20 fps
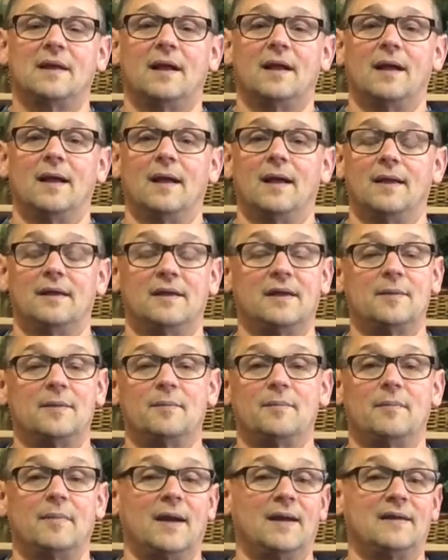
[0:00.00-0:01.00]

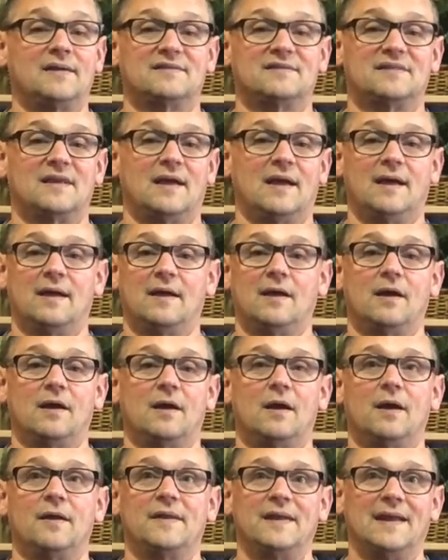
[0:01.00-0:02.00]
it might say,
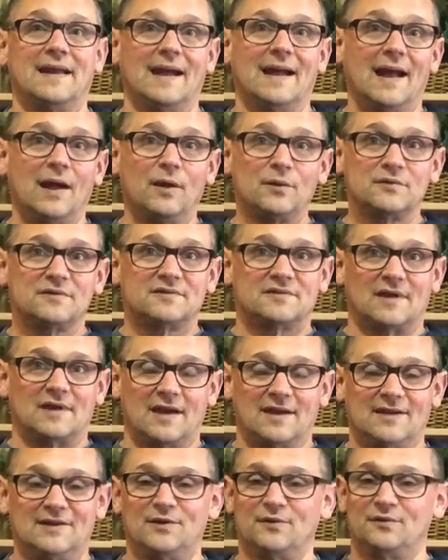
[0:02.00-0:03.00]
on the
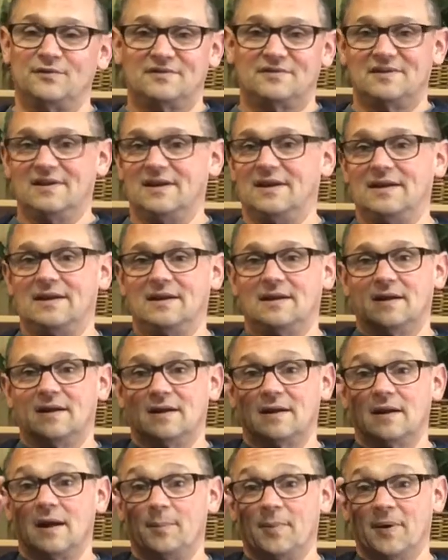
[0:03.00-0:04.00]
outside you see
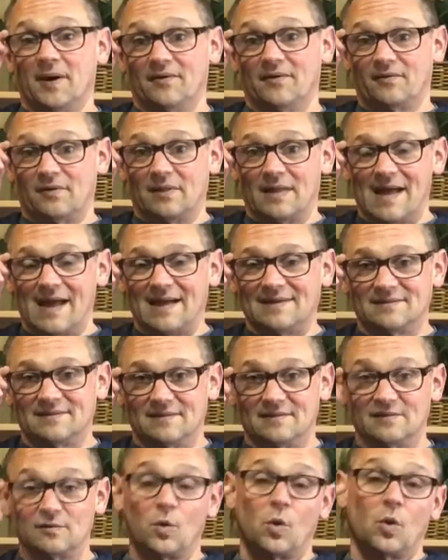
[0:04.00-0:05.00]
a pair of
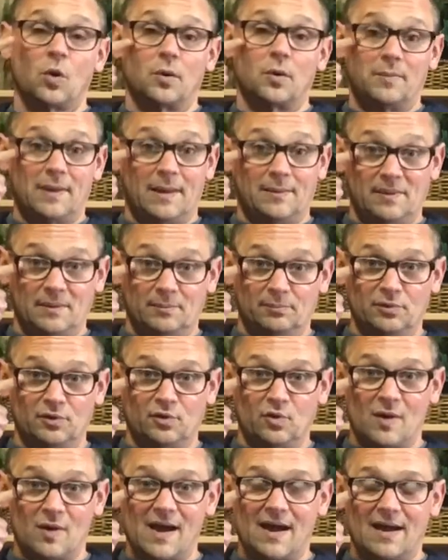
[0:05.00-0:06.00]
glasses, or maybe
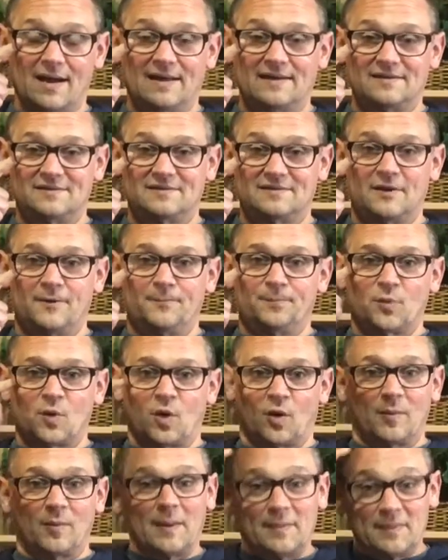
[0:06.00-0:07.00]
blue eyes,
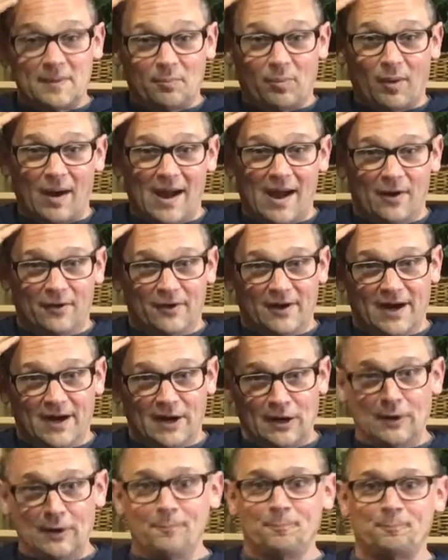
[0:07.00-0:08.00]
or maybe brown
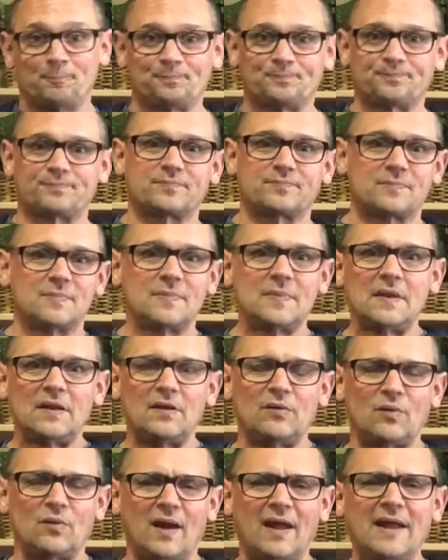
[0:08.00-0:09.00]
hair,
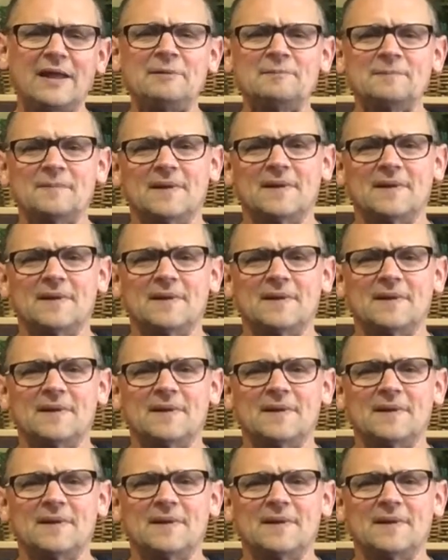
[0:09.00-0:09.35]
right?